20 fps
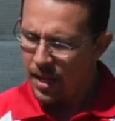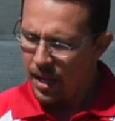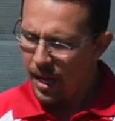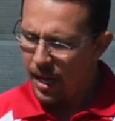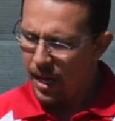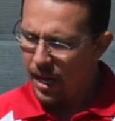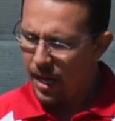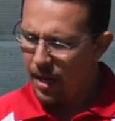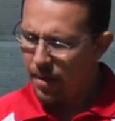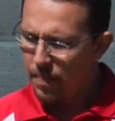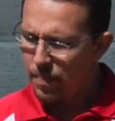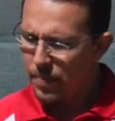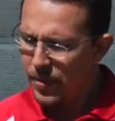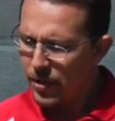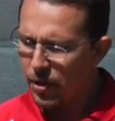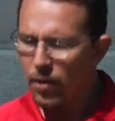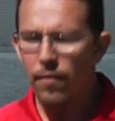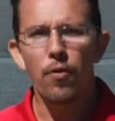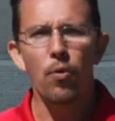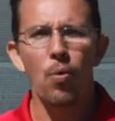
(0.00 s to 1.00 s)
Uh,
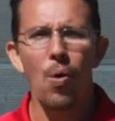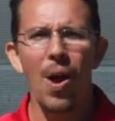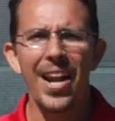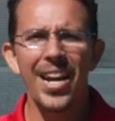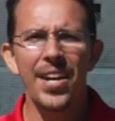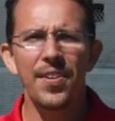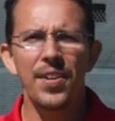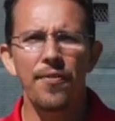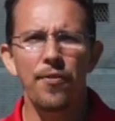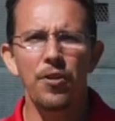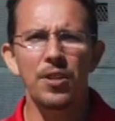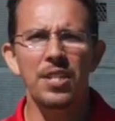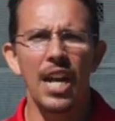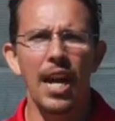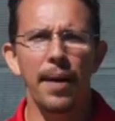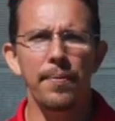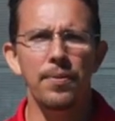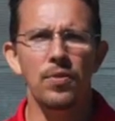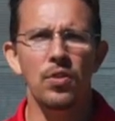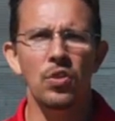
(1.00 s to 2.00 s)
there are a variety of different
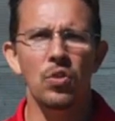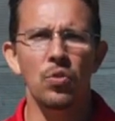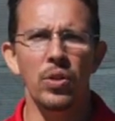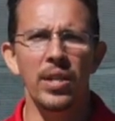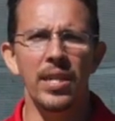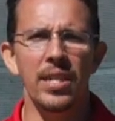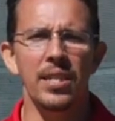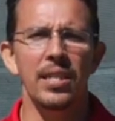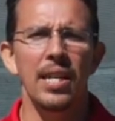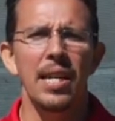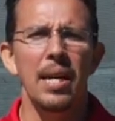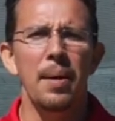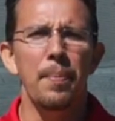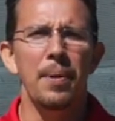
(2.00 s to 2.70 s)
types of strings,